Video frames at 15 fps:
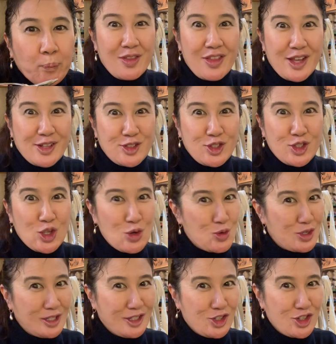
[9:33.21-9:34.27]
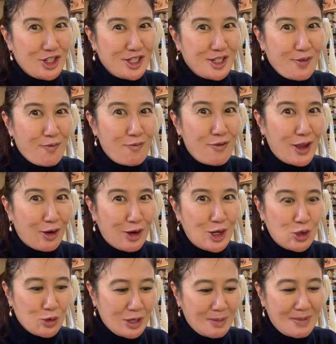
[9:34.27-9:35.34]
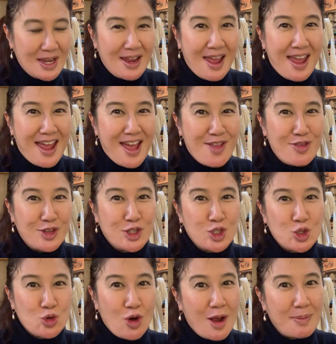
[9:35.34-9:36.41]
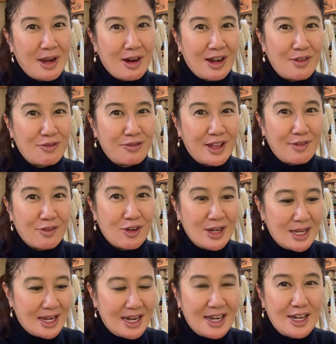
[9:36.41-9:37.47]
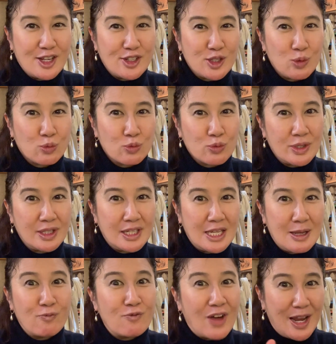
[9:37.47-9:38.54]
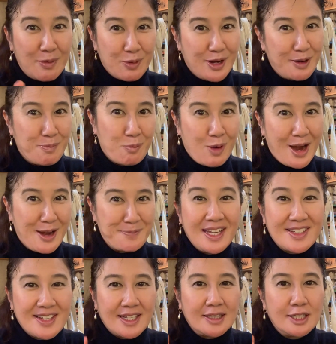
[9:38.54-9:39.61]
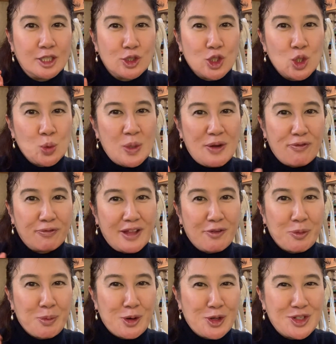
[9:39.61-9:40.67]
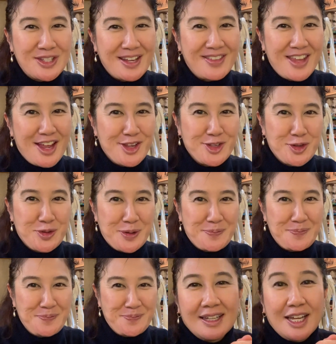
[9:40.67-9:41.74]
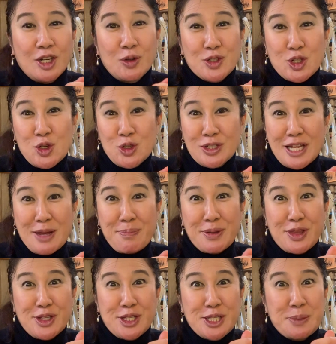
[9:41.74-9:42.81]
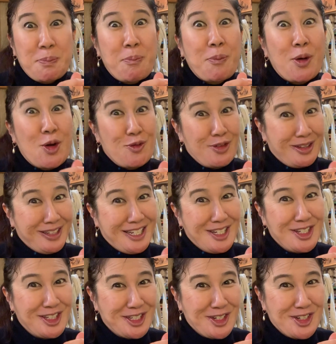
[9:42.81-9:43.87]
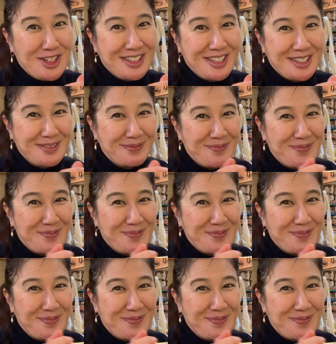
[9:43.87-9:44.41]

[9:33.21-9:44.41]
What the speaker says: That's so delicious, very creamy, and the strawberry flavoring in it is really vibrant and bright. It's like little sweet flavor bursts in the ice cream. I know it's cold out, but this is perfectly delicious.